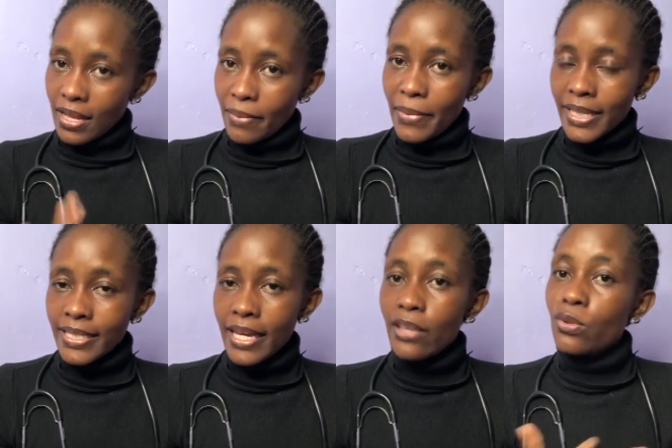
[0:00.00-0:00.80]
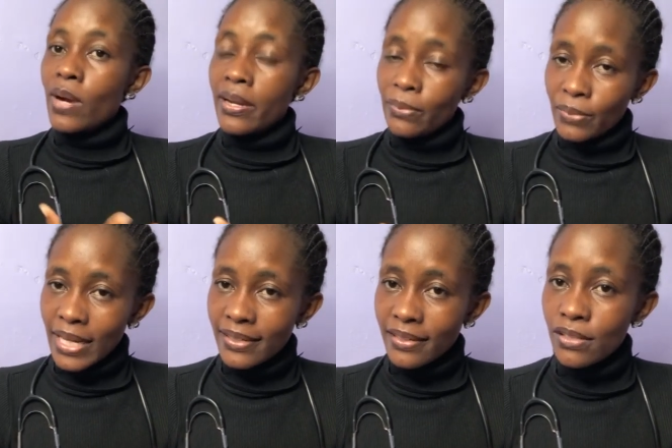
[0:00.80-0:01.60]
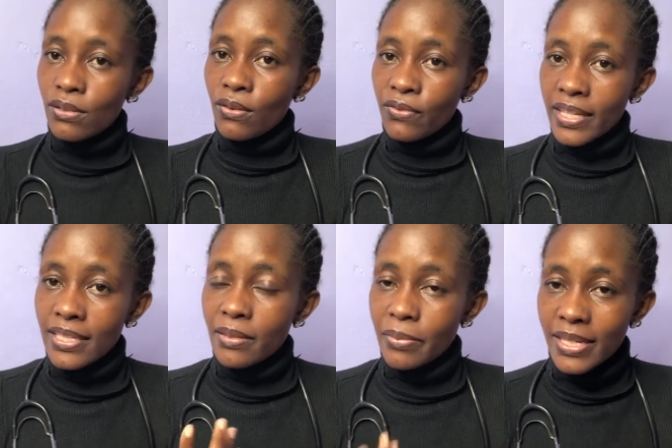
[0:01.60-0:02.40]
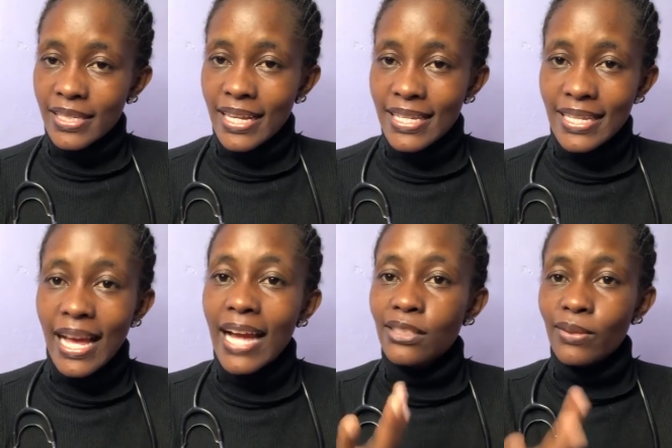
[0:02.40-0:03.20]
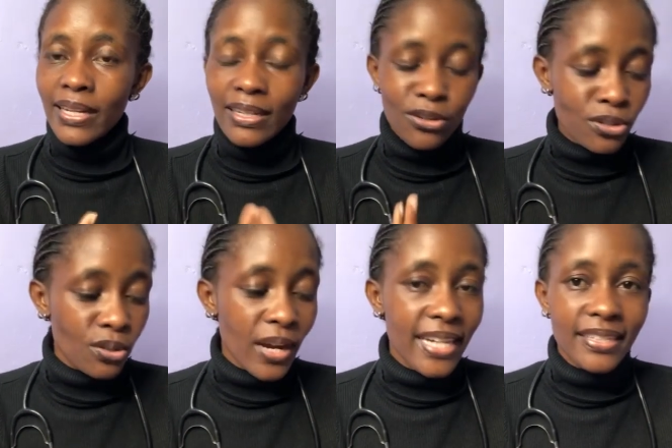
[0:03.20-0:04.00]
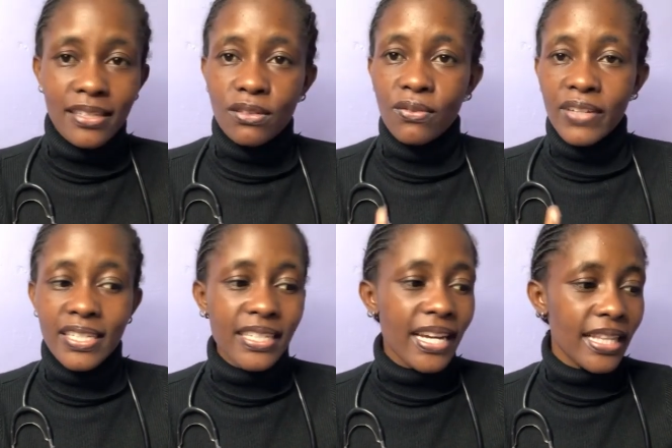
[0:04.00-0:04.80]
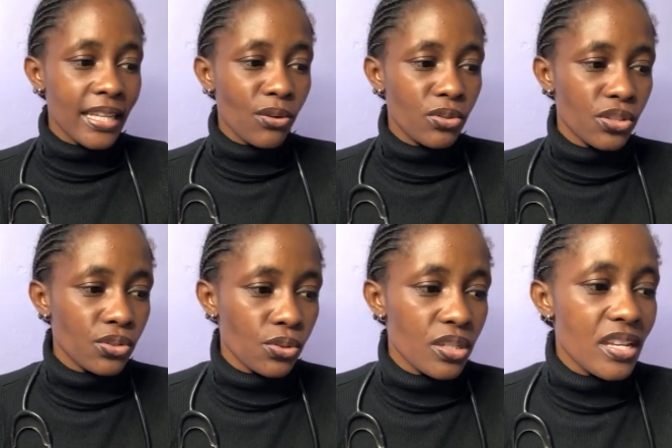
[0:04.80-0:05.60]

my dear, you are at risk of getting breast cancer, and you are also at risk of getting other conditions.